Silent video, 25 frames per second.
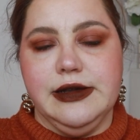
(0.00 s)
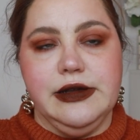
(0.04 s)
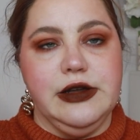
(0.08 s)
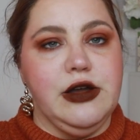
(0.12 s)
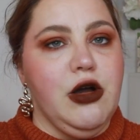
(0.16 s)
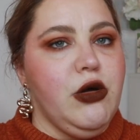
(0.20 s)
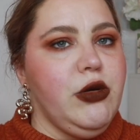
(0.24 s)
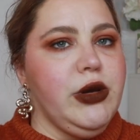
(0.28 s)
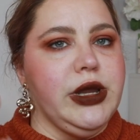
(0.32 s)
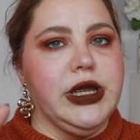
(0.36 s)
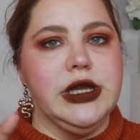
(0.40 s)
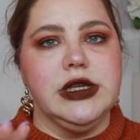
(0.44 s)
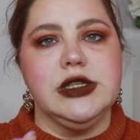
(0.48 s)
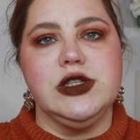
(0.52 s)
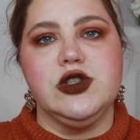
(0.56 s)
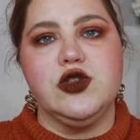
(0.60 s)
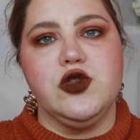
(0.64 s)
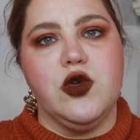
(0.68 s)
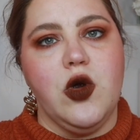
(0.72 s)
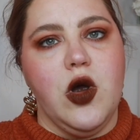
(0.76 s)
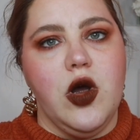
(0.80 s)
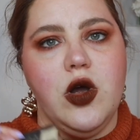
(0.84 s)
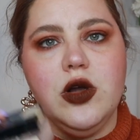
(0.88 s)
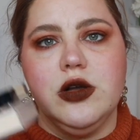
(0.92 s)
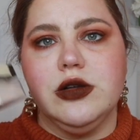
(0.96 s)
going
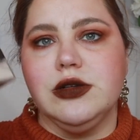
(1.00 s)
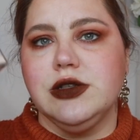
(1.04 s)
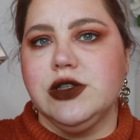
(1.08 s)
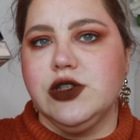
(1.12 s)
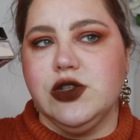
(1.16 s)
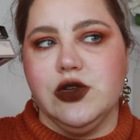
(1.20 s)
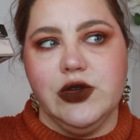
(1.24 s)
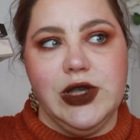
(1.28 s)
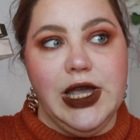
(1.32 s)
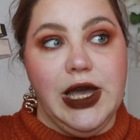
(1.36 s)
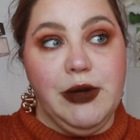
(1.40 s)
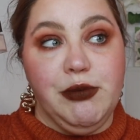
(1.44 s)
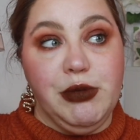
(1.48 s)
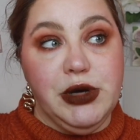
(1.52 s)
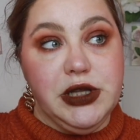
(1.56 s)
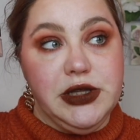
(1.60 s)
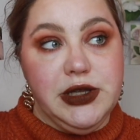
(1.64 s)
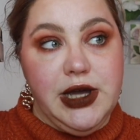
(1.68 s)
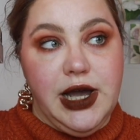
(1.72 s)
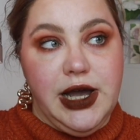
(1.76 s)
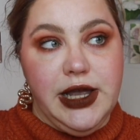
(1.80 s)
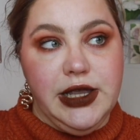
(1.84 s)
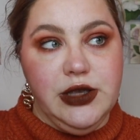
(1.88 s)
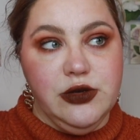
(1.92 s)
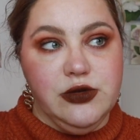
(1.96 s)
strong, so yeah,
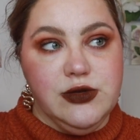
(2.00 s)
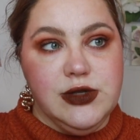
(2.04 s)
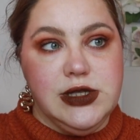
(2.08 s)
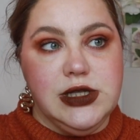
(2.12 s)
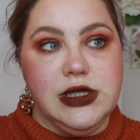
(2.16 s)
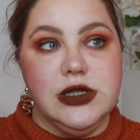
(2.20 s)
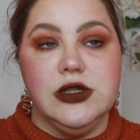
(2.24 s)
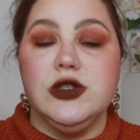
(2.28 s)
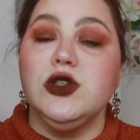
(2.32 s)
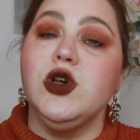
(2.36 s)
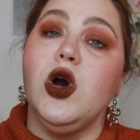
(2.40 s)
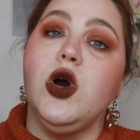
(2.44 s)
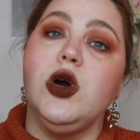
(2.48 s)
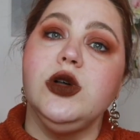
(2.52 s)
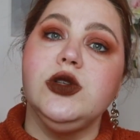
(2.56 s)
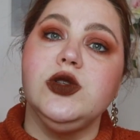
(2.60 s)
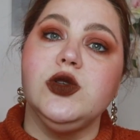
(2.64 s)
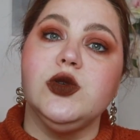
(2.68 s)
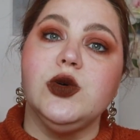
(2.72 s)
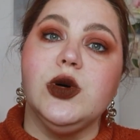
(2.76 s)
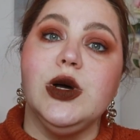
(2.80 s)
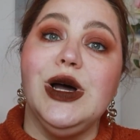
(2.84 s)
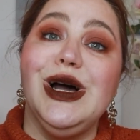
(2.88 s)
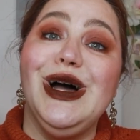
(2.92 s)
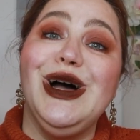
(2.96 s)
but I used this
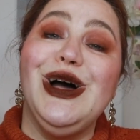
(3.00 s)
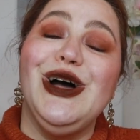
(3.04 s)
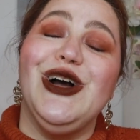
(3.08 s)
also